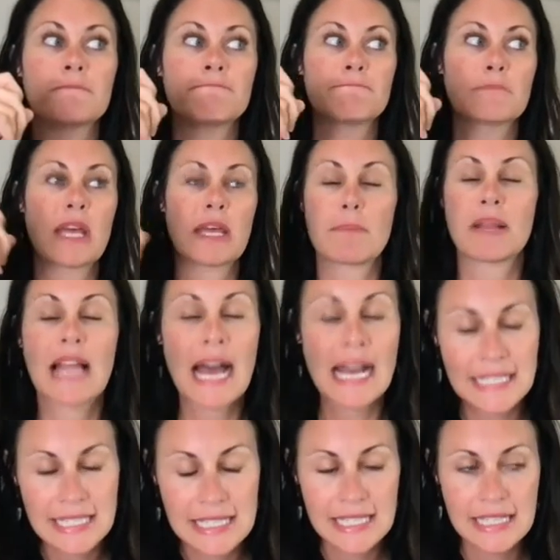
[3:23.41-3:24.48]
like
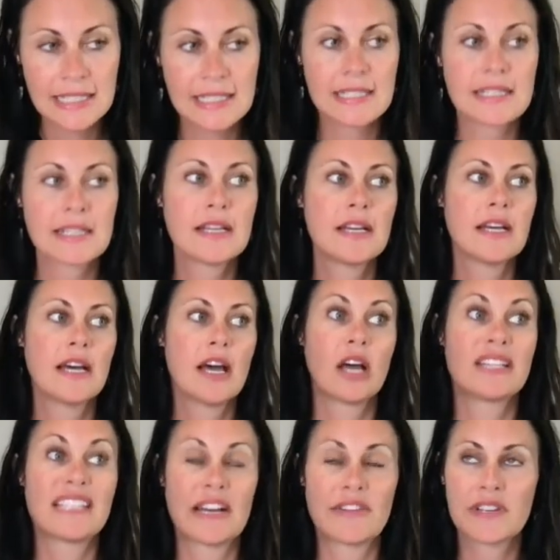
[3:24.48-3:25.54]
plastics
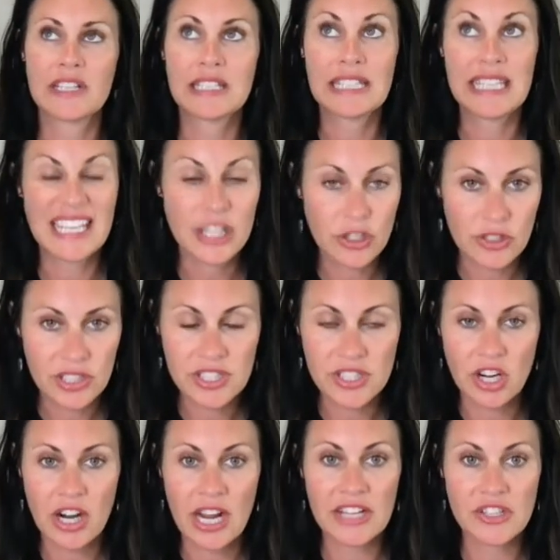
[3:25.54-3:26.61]
definitely increase
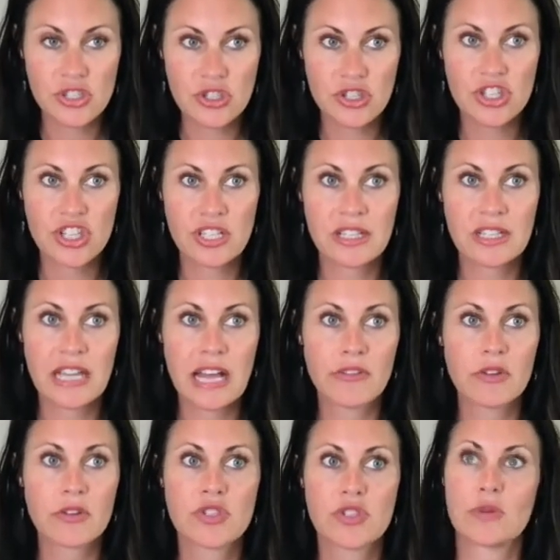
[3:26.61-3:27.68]
our estrogen
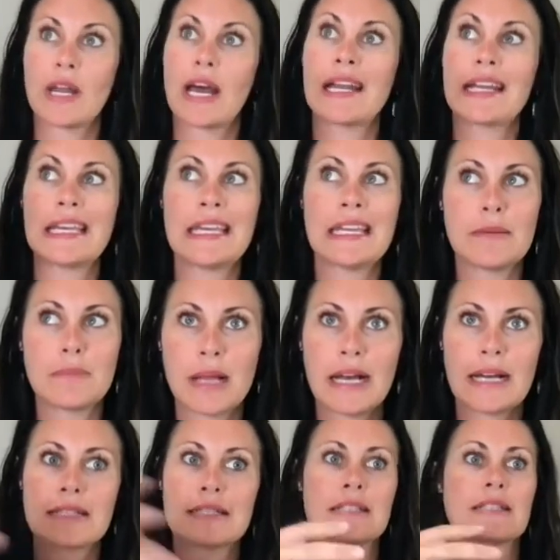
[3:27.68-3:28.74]
levels. So not heating
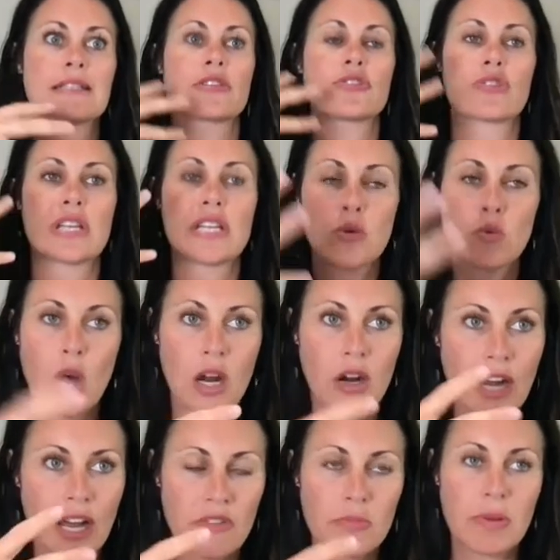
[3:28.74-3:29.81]
plastics, not drinking water
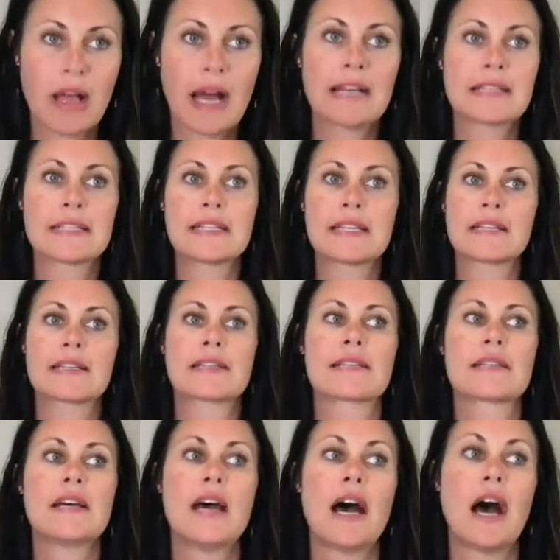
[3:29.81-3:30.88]
out of
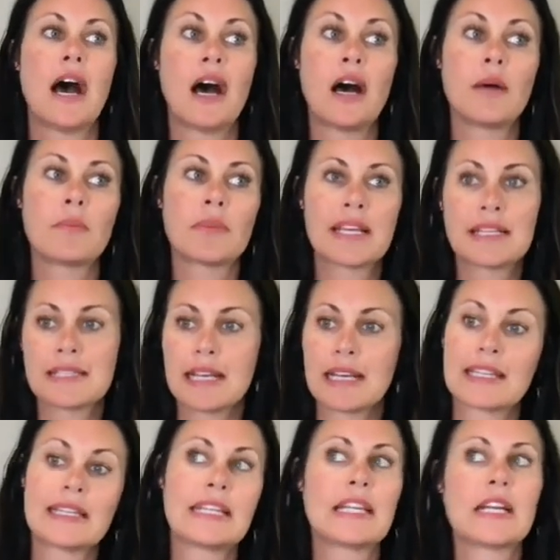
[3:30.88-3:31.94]
plastics. Like I said,
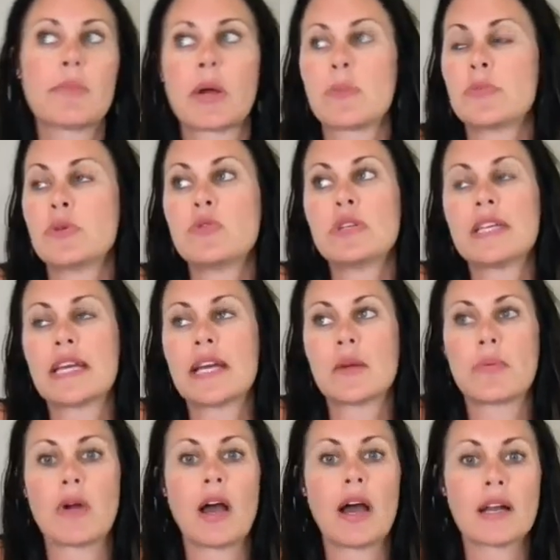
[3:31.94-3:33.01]
cleaning up our beauty care
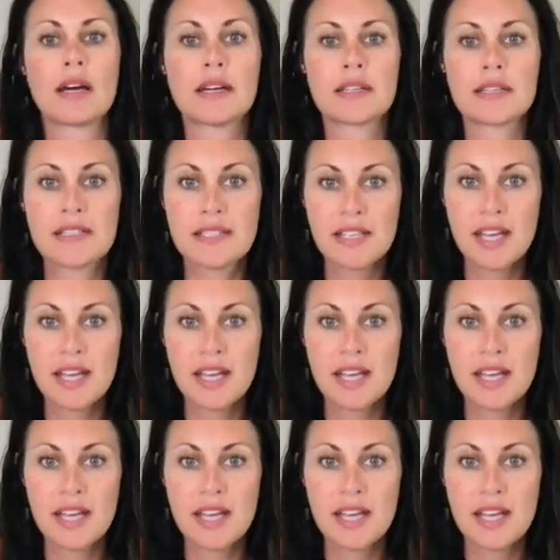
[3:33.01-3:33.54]
products,